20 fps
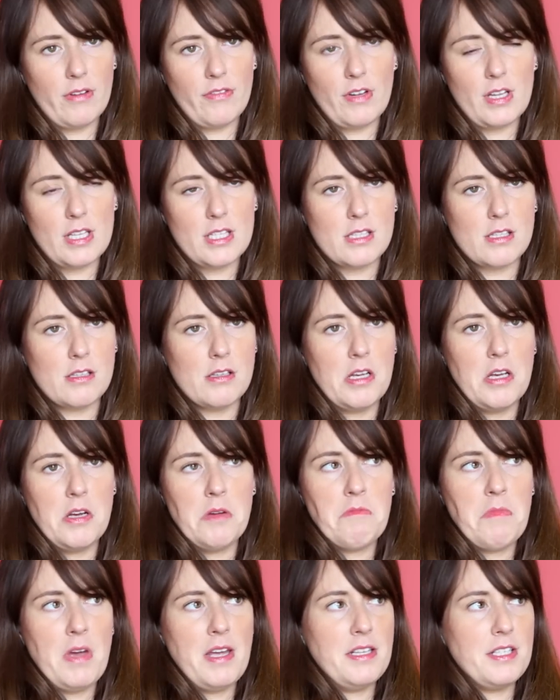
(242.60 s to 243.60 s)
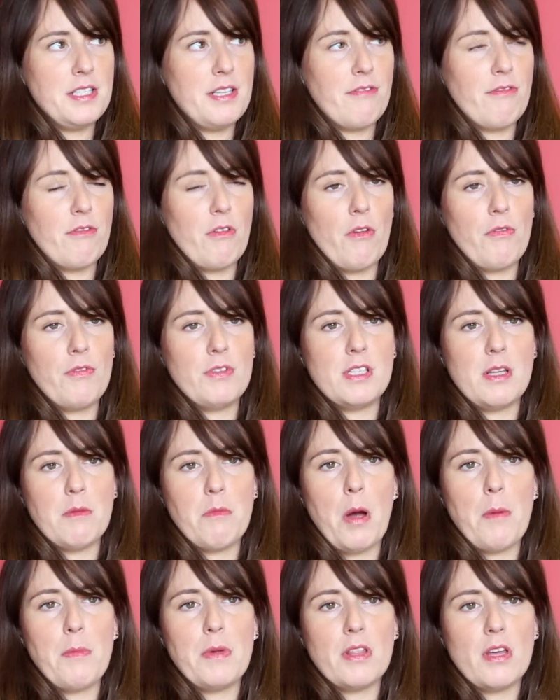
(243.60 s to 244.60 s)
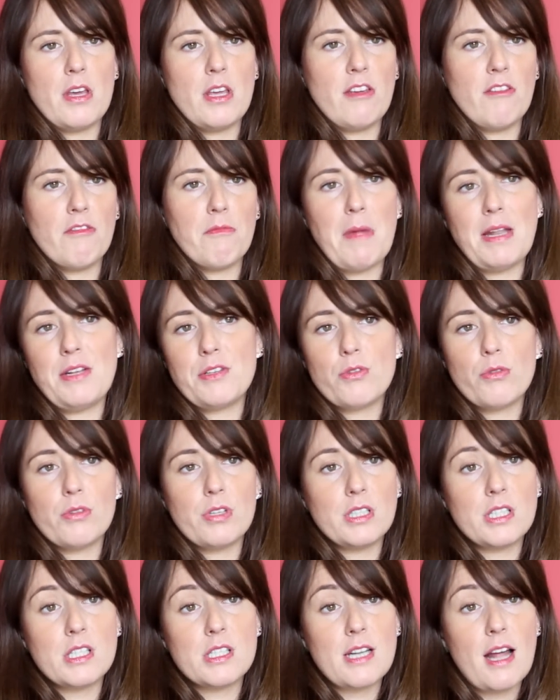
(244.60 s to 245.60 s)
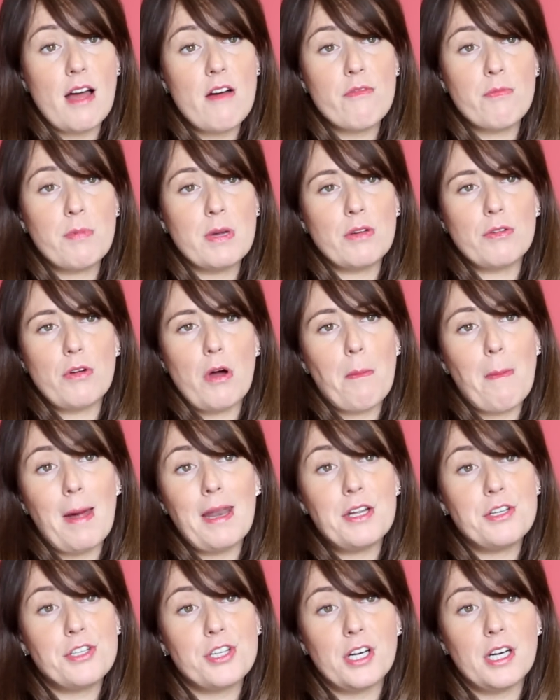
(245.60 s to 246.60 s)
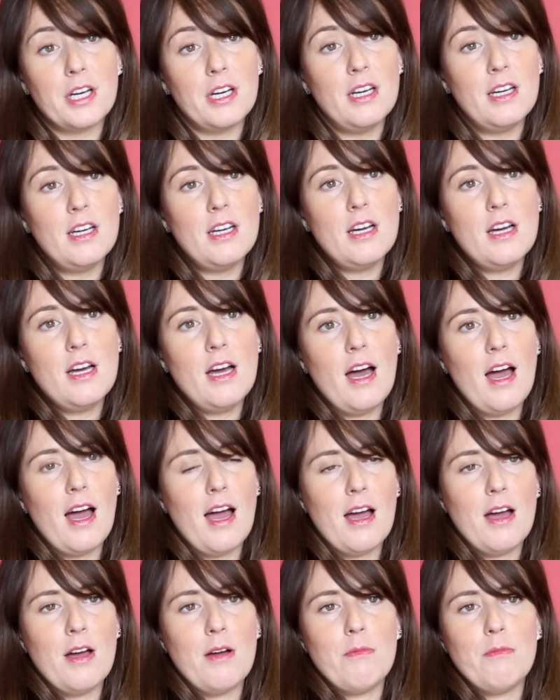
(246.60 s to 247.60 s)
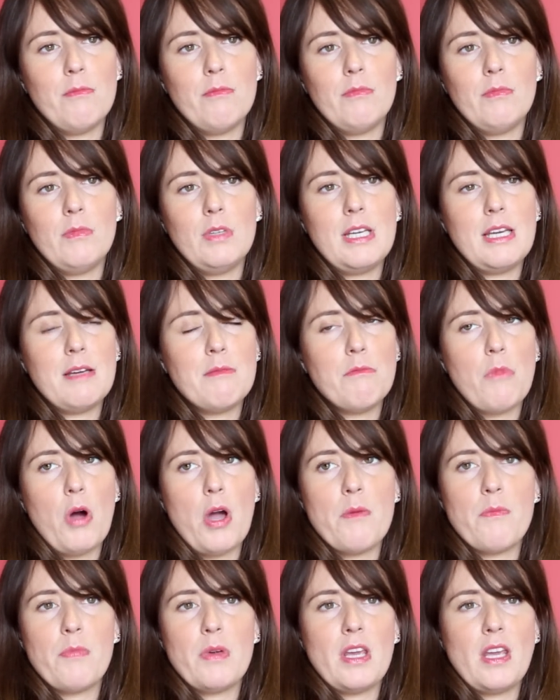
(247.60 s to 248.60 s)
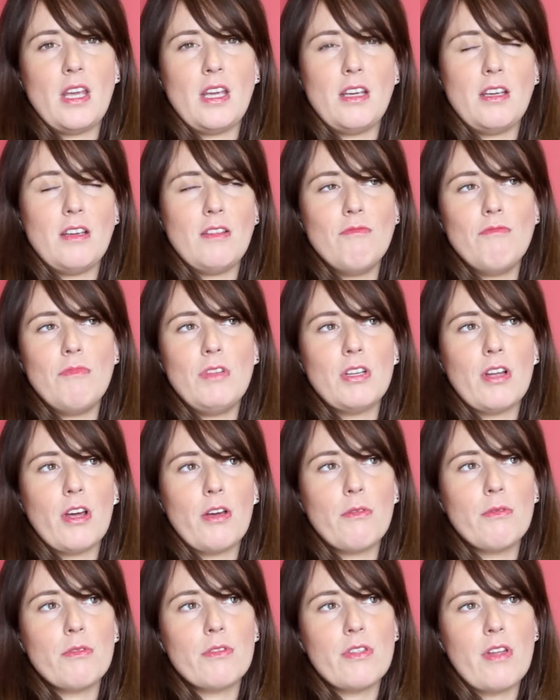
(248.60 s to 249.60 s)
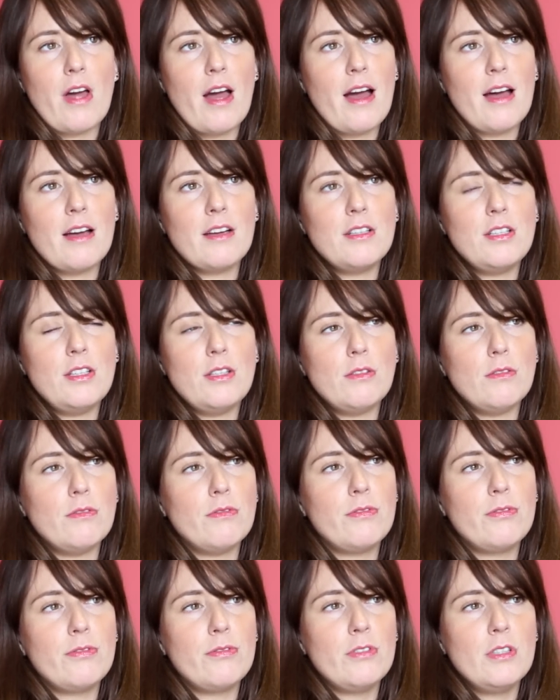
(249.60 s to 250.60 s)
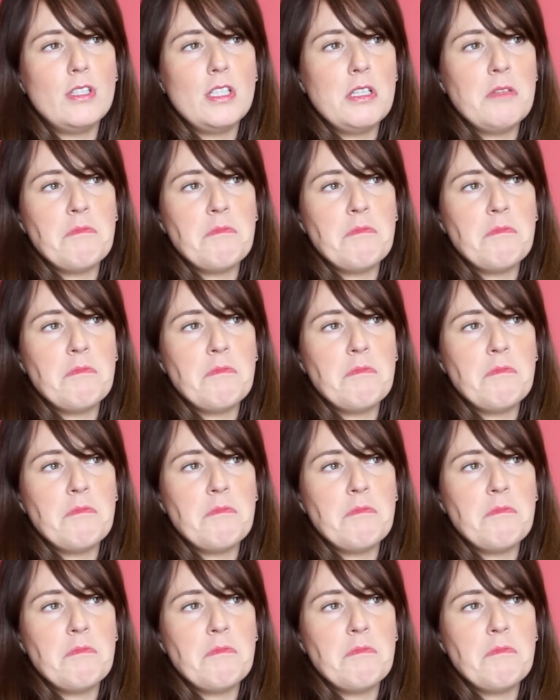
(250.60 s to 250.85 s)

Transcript: if it's in a different office, it might be that you've mentored other staff but you're not a manager. It might be, you know, that you've